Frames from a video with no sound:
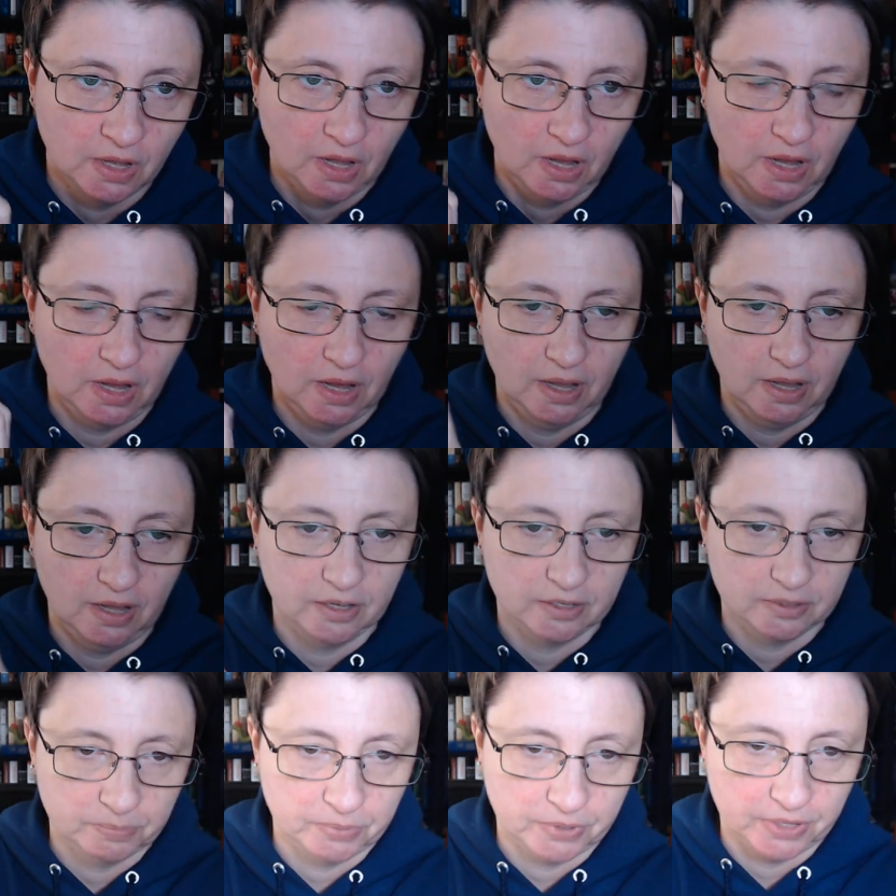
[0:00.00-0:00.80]
Uh,
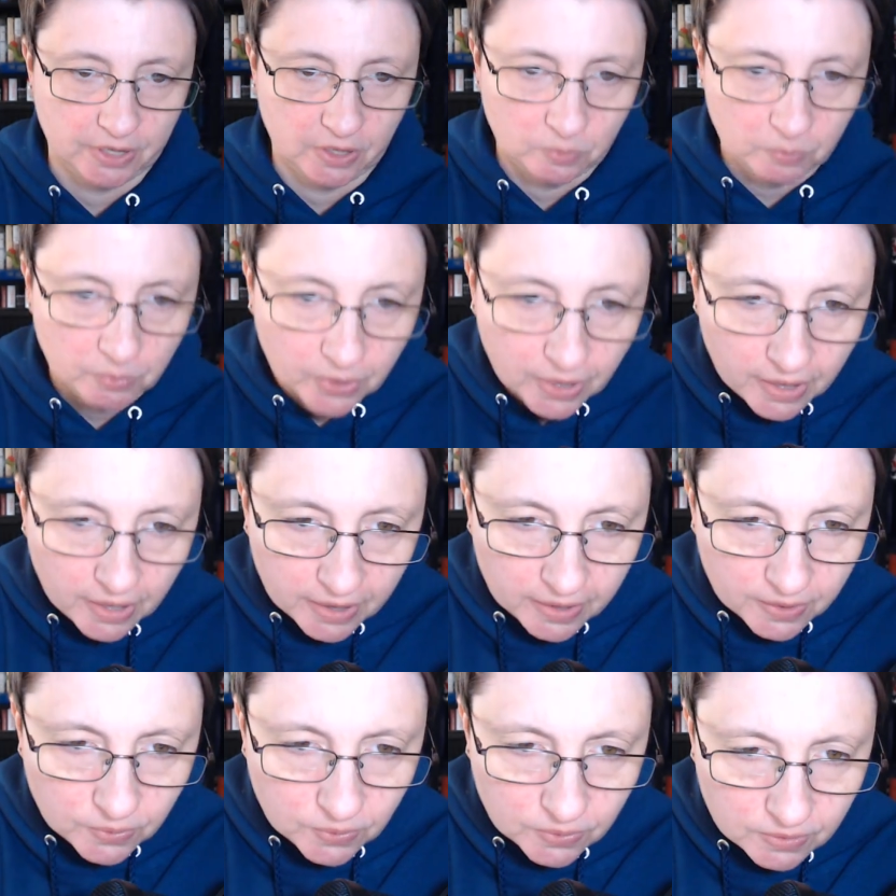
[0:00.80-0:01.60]
it's put out
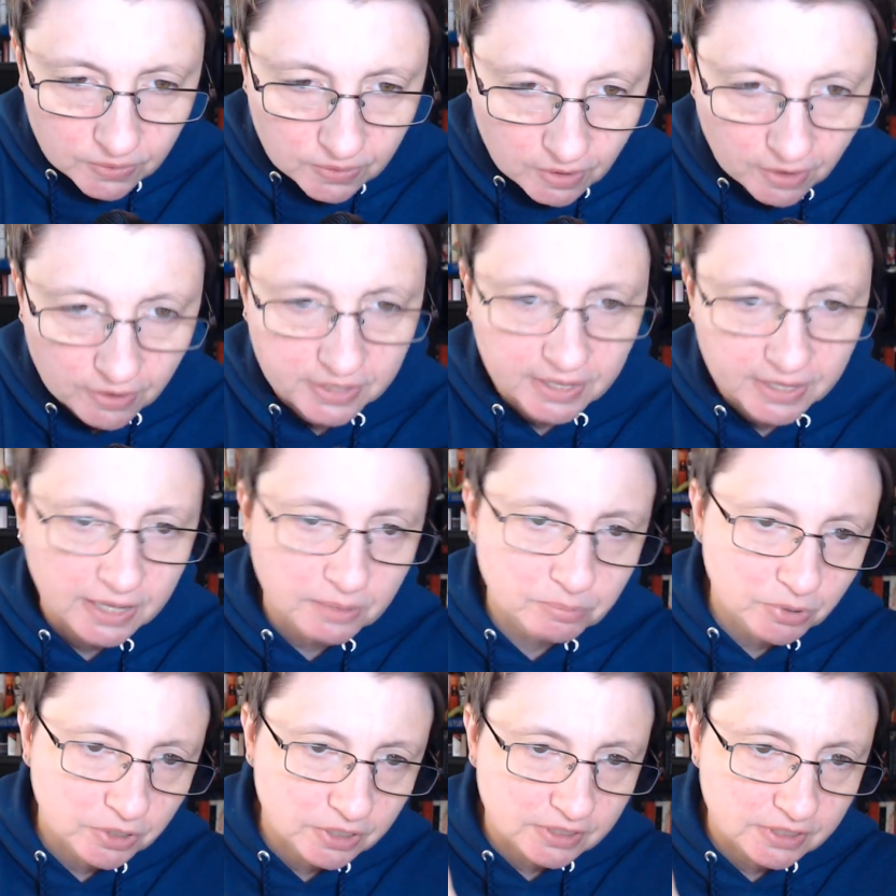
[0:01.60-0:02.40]
by Arcade
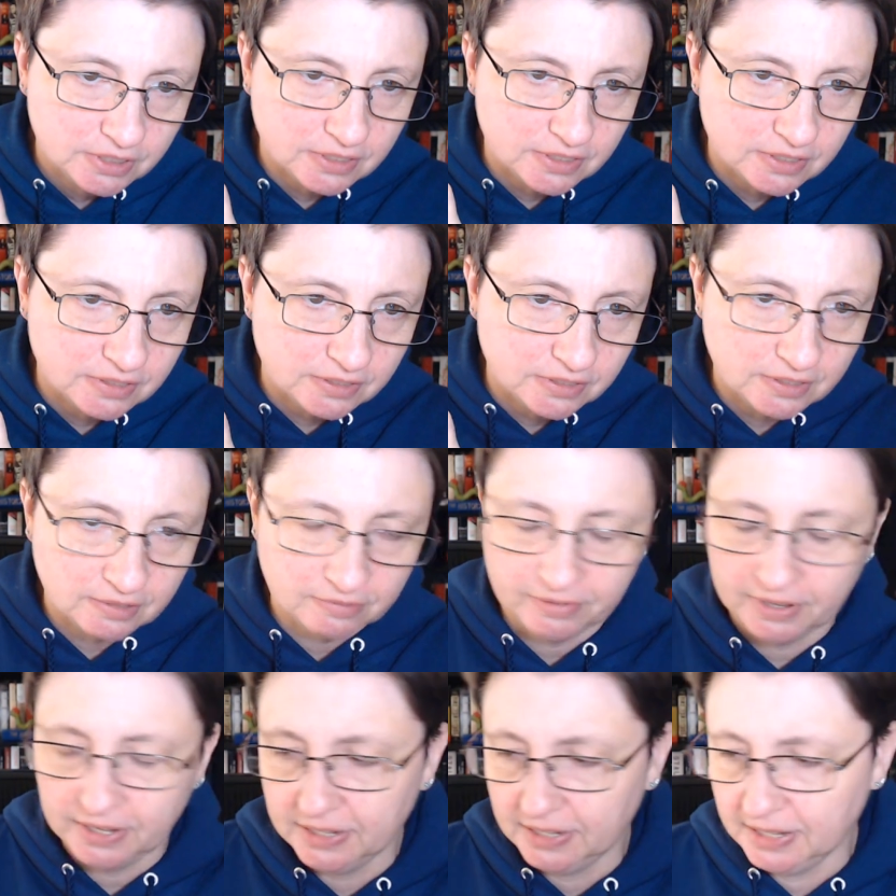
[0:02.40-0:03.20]
Books. This is the
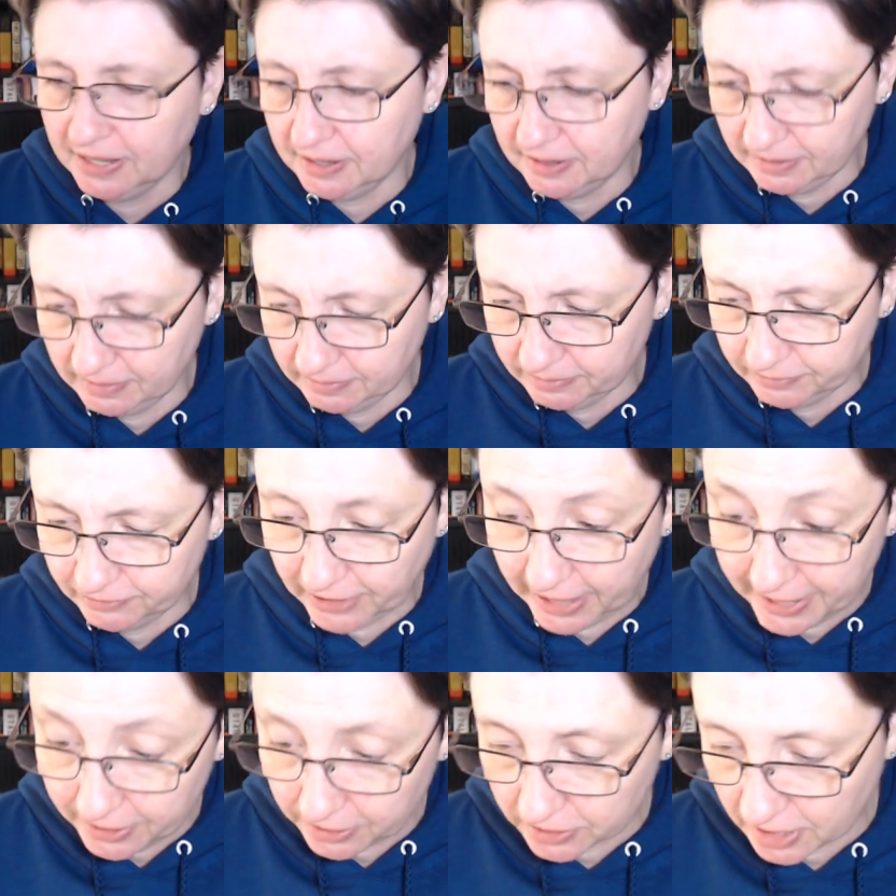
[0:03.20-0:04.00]
I got a
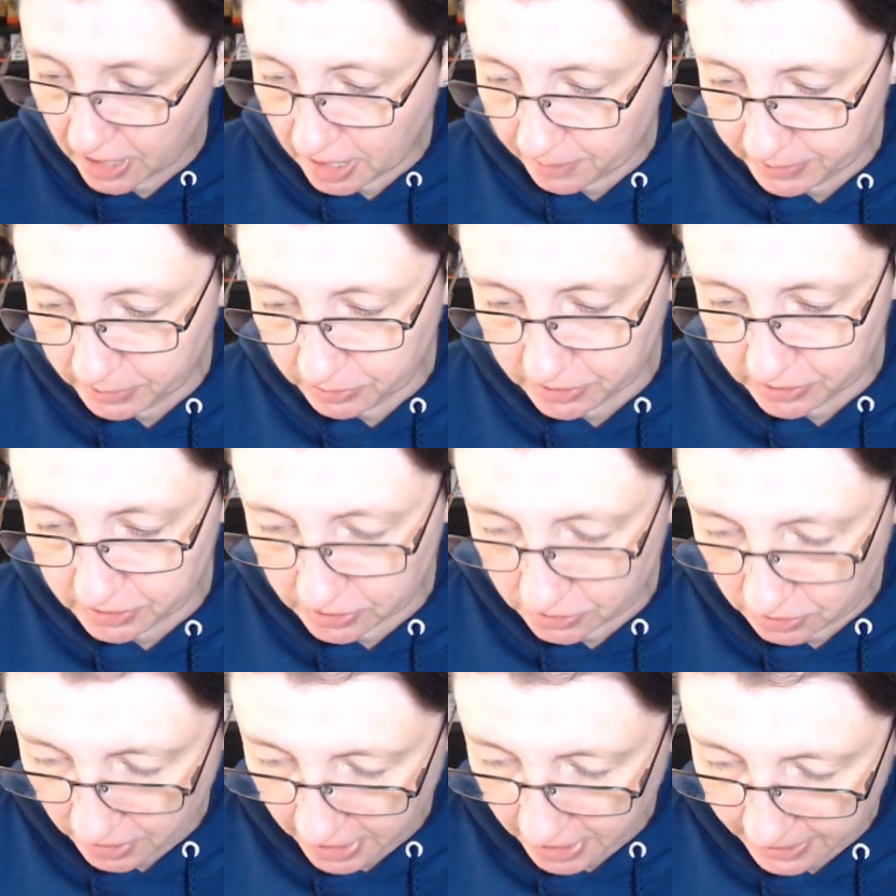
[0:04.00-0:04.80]
final copy, which is
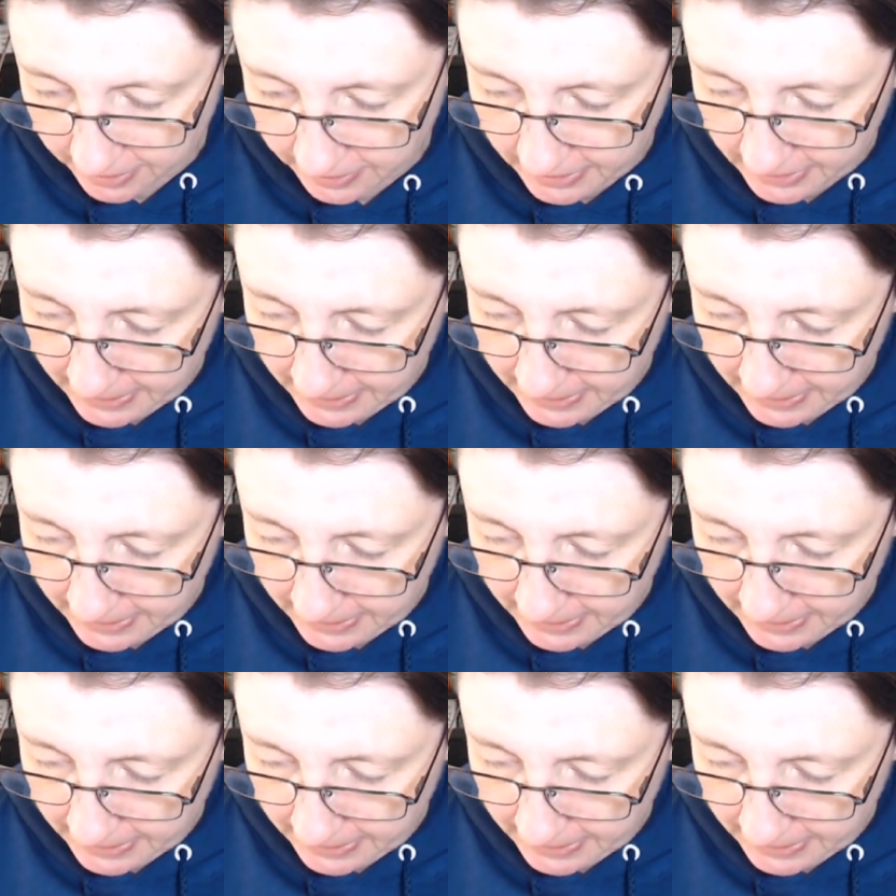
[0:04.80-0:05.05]
great.